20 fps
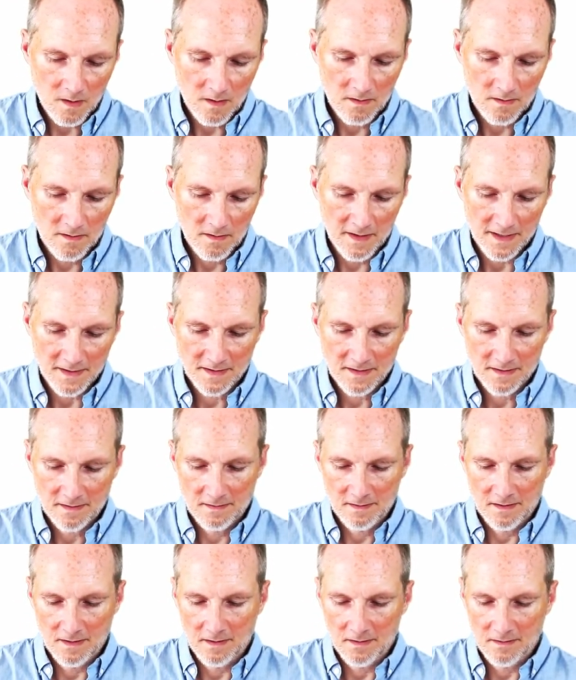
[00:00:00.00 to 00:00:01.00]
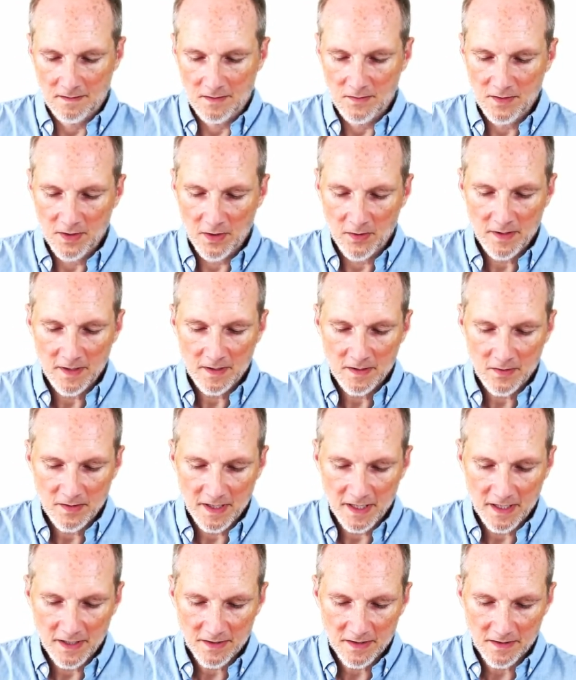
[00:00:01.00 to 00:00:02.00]
That's the Newtonian
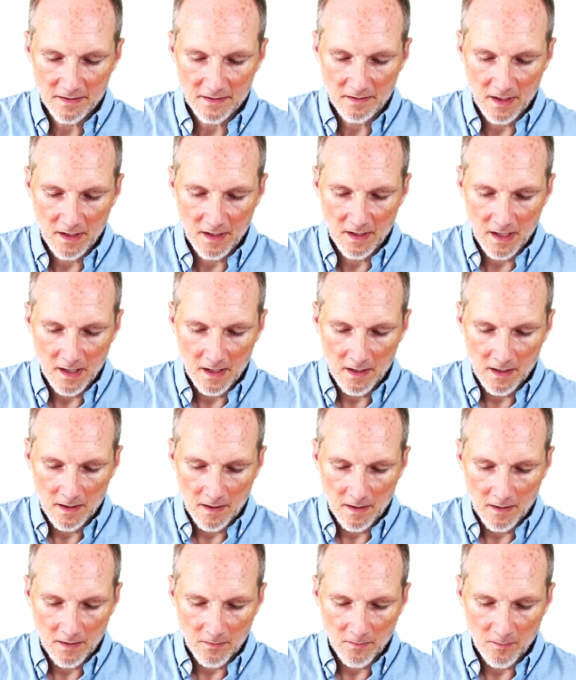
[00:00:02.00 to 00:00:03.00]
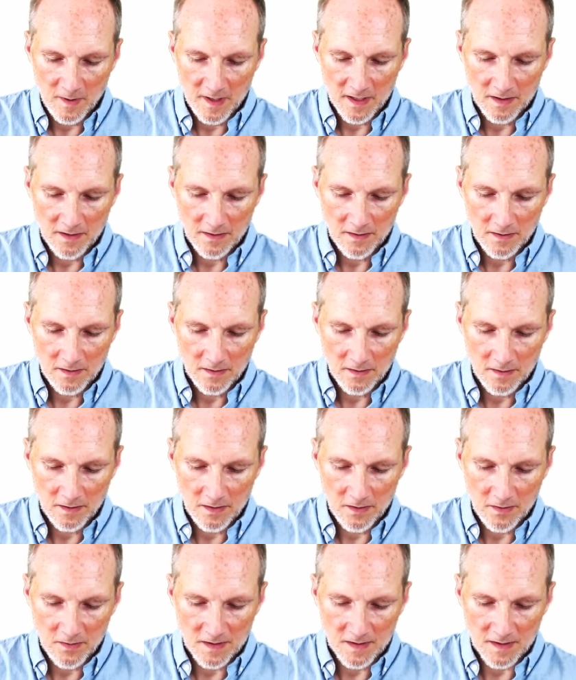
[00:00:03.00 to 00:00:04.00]
notation. We can
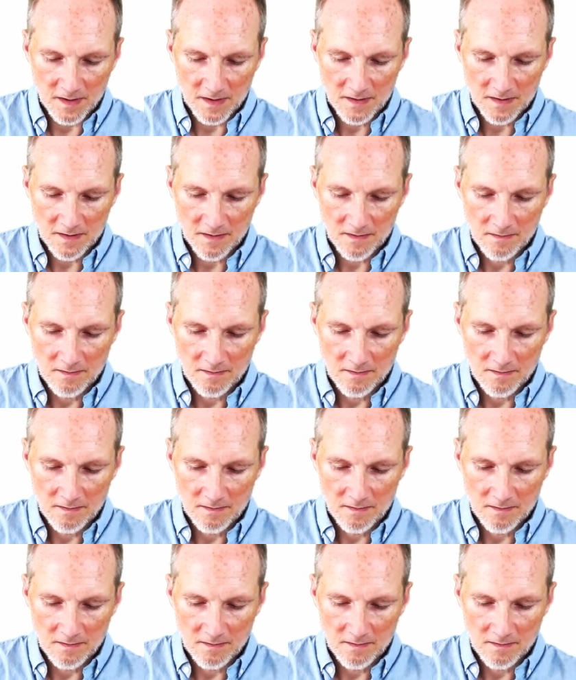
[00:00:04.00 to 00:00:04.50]
use this